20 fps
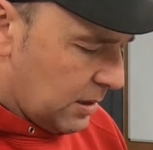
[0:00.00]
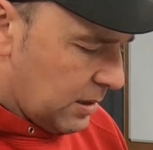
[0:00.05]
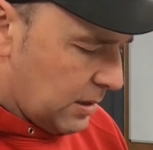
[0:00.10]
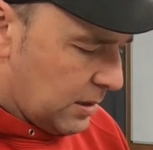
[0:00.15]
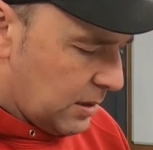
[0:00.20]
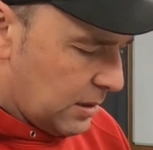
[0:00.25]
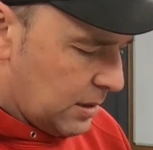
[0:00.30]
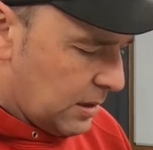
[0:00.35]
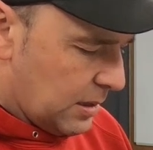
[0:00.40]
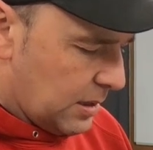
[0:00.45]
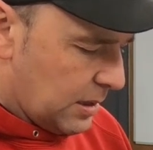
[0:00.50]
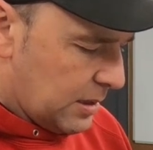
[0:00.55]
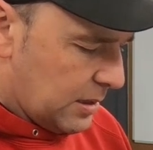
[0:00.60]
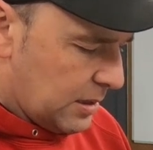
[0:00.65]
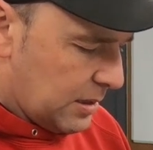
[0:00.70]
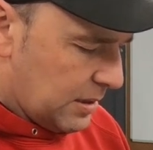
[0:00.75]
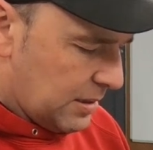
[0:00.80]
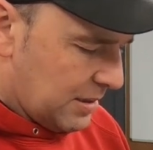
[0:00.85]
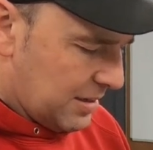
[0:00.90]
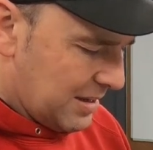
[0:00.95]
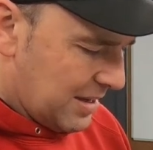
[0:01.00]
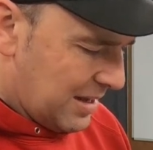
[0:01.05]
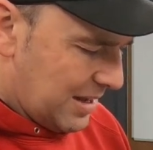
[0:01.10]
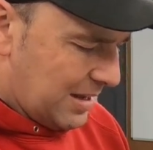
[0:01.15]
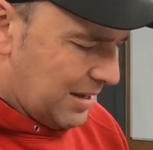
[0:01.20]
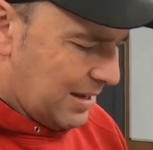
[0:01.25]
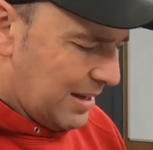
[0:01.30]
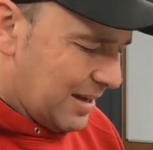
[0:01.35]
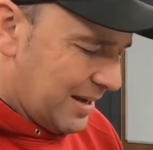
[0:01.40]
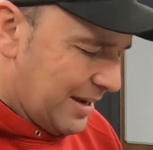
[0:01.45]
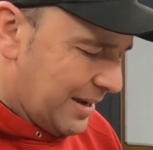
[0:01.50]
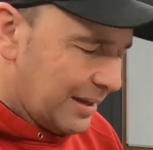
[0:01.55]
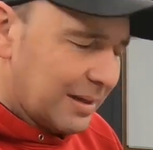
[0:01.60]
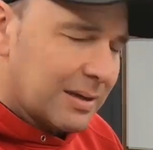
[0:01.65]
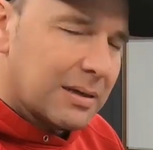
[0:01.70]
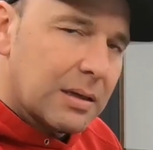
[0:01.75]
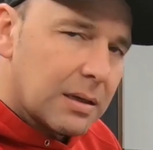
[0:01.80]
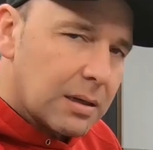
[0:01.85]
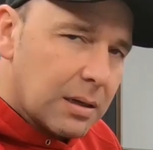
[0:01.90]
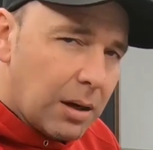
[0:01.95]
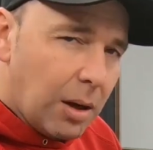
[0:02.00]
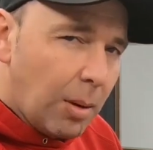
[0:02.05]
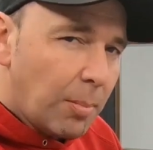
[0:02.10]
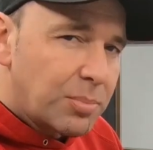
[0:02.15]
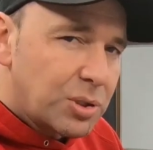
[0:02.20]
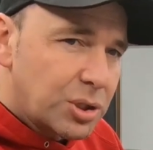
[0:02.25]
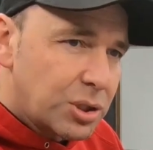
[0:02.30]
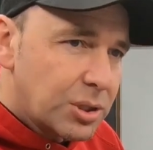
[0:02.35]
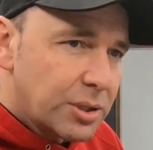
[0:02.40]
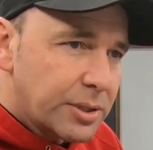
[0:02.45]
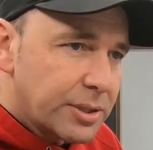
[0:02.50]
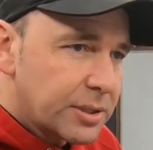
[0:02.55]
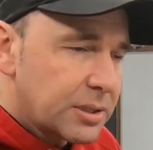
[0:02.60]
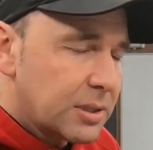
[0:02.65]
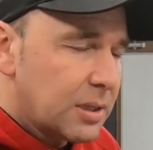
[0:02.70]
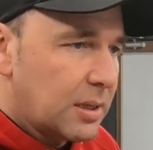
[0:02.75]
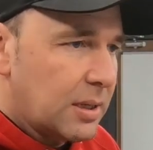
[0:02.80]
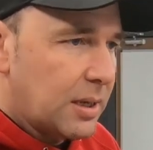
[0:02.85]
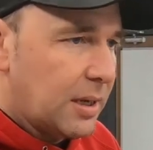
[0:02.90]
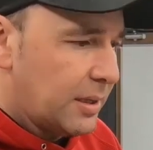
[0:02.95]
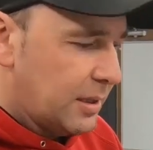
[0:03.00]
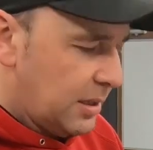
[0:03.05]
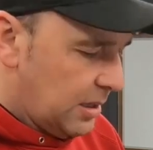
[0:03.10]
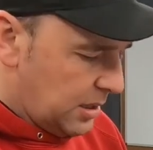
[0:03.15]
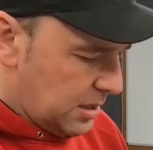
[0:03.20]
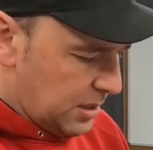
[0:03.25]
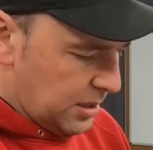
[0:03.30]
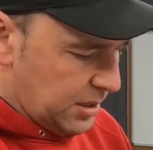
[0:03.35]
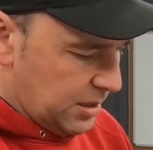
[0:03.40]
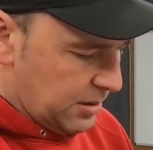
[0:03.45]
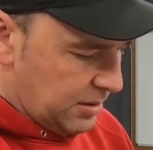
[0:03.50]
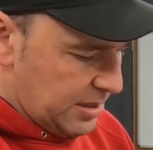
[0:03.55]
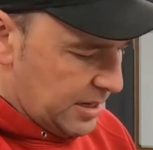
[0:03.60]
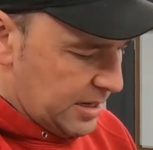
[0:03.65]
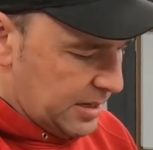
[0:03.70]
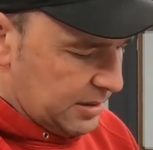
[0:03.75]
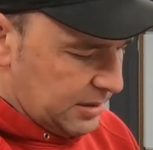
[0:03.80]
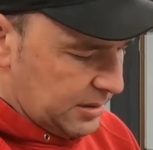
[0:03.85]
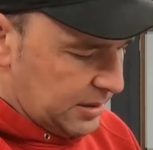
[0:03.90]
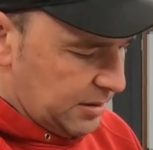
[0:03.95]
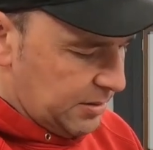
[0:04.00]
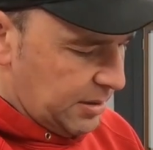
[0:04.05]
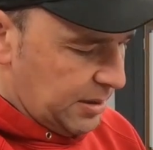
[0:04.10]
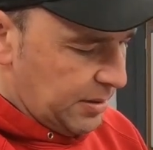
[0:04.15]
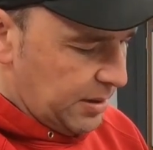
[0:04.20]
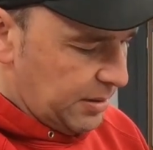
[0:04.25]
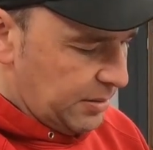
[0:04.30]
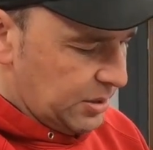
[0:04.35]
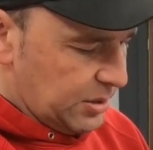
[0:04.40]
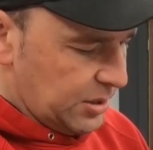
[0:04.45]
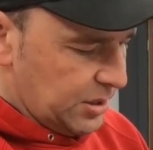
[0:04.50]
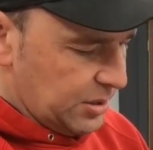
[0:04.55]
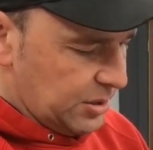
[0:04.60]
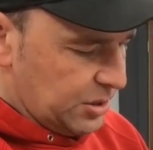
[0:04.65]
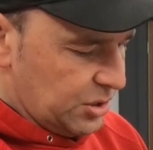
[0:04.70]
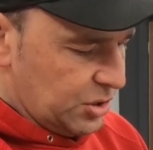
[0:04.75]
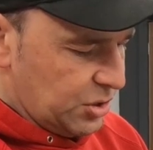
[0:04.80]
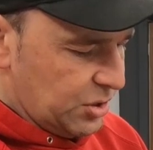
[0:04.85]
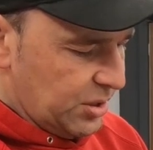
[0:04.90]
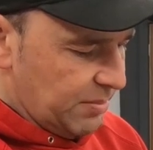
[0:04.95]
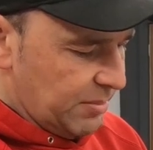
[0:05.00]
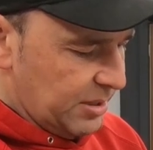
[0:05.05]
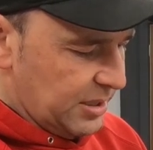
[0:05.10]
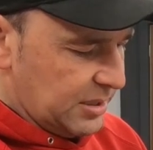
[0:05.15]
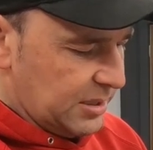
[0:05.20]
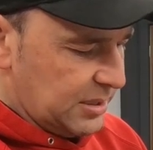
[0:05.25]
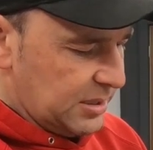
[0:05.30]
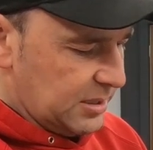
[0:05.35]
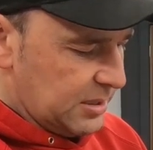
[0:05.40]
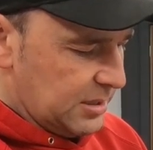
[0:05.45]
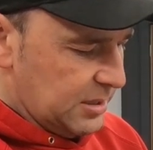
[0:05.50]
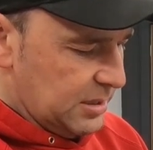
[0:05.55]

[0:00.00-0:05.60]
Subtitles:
And again, I like options. I like that you can do that. So anyway, we're just going to strip this